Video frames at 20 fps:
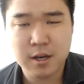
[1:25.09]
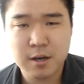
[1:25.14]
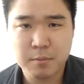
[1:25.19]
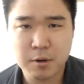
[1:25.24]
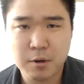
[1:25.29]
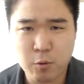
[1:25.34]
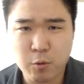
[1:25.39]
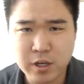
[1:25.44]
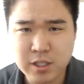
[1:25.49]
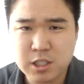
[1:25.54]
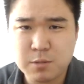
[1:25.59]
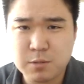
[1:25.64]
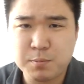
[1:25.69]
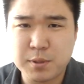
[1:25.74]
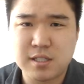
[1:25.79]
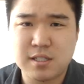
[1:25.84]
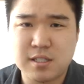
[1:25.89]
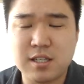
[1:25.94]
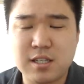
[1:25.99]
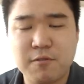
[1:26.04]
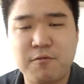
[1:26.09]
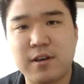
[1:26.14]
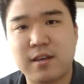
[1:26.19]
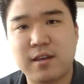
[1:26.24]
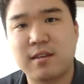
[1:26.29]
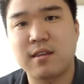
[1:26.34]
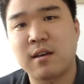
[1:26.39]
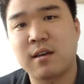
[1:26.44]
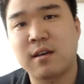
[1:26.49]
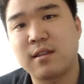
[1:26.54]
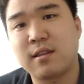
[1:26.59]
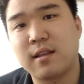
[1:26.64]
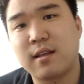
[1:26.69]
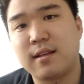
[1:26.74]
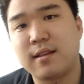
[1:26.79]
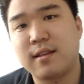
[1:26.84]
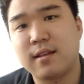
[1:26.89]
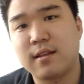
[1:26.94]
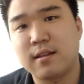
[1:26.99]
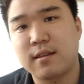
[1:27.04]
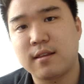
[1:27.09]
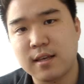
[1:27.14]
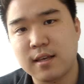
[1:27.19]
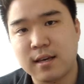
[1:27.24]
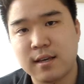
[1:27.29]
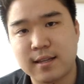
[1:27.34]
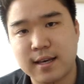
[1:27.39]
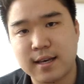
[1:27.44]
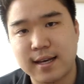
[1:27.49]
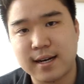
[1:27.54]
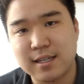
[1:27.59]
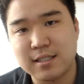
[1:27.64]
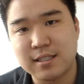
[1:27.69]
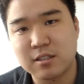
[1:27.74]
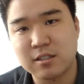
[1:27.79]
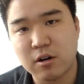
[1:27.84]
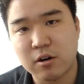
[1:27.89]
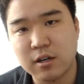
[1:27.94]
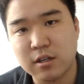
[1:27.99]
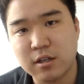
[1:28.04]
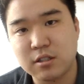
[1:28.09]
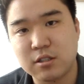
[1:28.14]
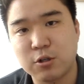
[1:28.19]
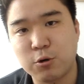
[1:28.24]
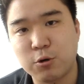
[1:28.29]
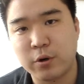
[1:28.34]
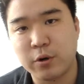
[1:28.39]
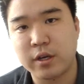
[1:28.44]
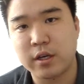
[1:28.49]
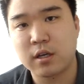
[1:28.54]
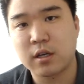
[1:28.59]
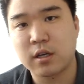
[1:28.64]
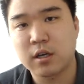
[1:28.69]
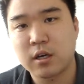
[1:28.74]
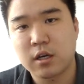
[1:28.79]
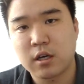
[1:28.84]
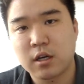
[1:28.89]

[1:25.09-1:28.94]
But one specific thing that I started doing